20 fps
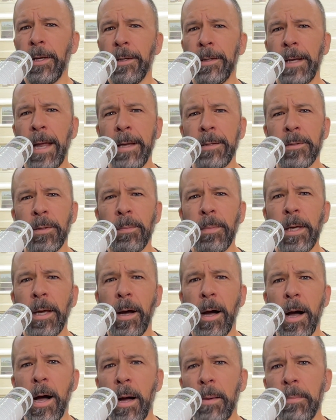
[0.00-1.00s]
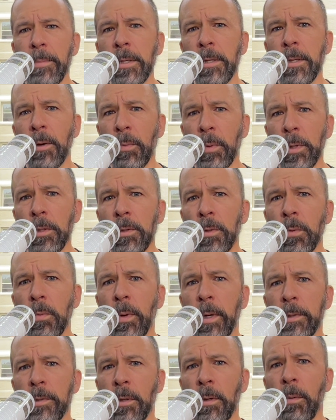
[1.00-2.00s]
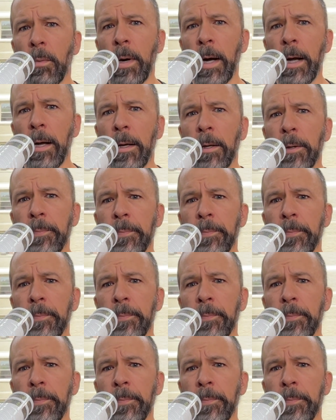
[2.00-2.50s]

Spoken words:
not to be a hobby that we do once in a while.